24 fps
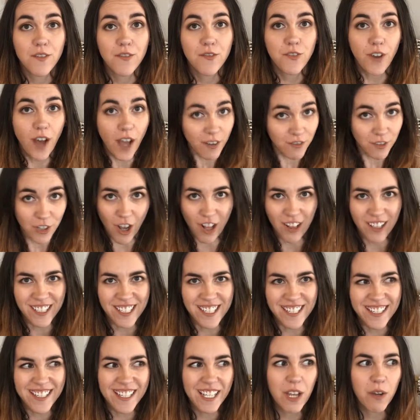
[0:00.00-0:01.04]

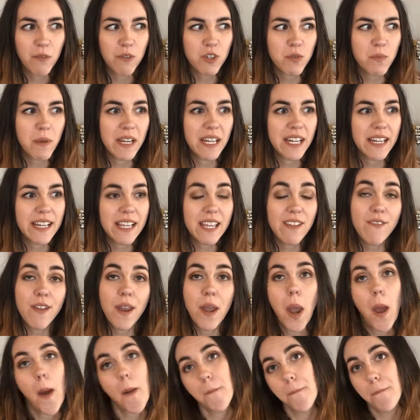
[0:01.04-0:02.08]
$5, which made it
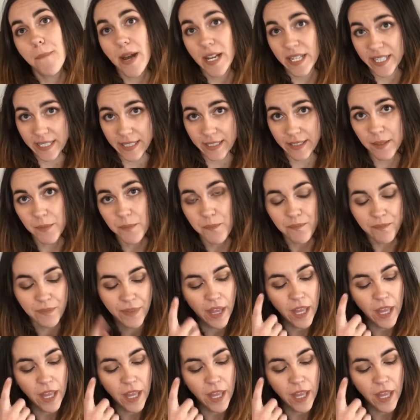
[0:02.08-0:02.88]
even better.